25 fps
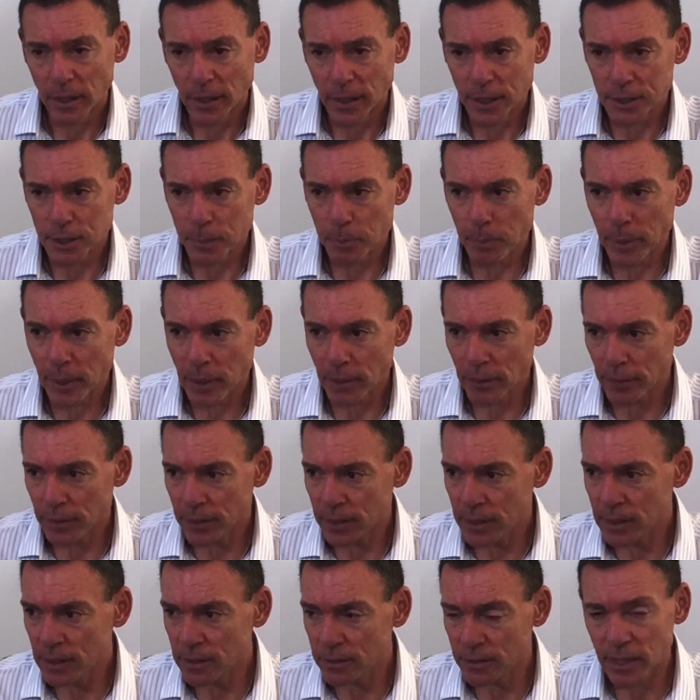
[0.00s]
It's about
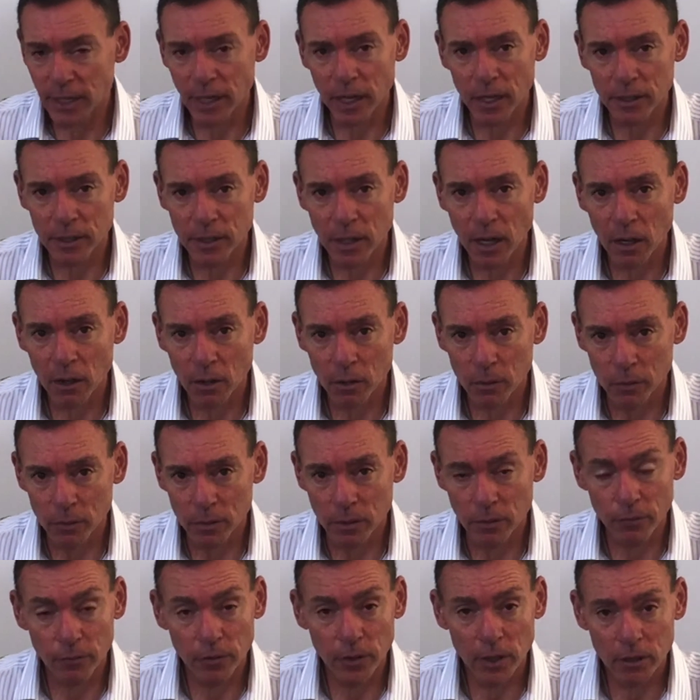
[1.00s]
the unknown,
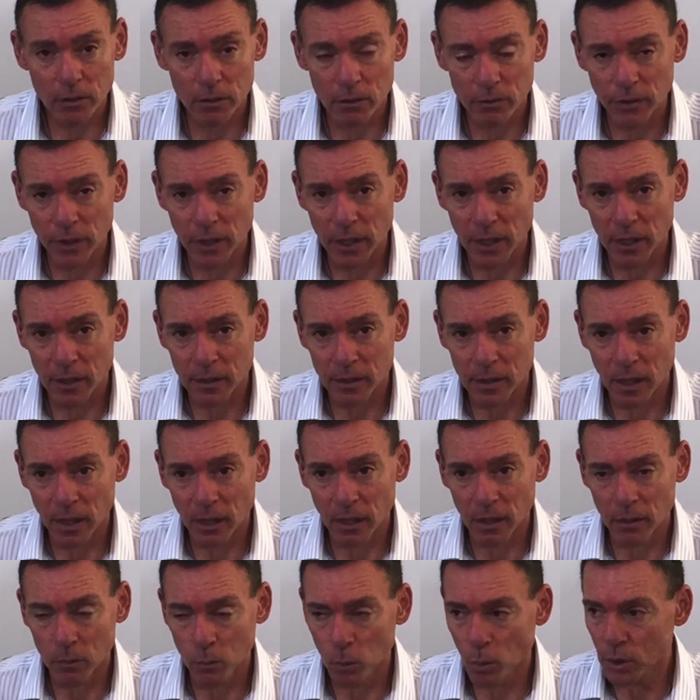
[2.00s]
the fear of the
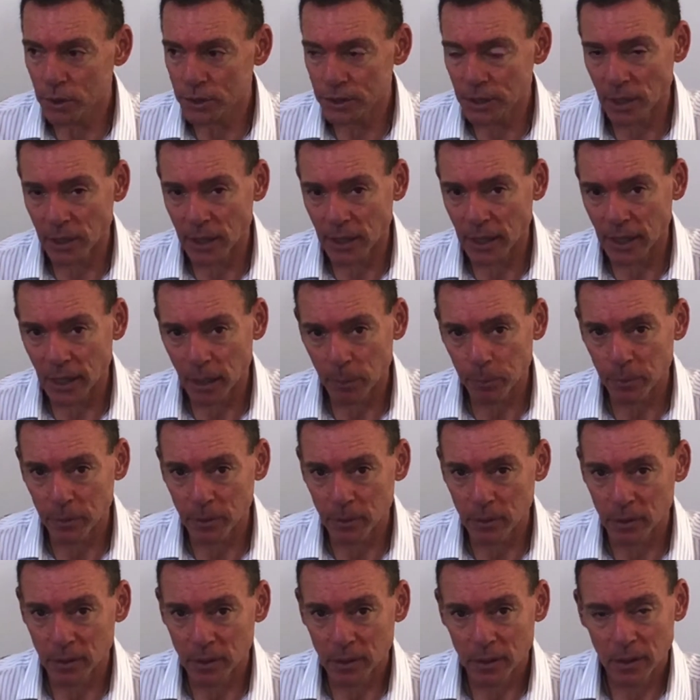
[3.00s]
unknown. What's going to
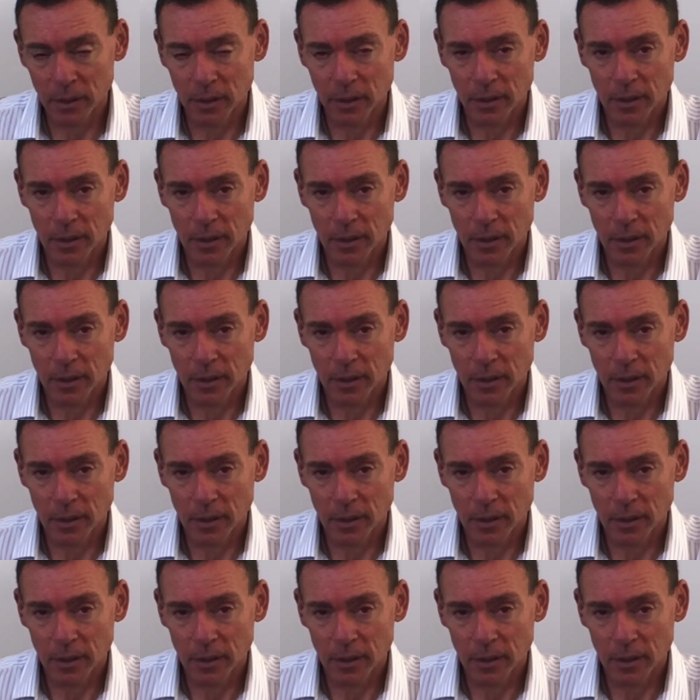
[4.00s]
happen?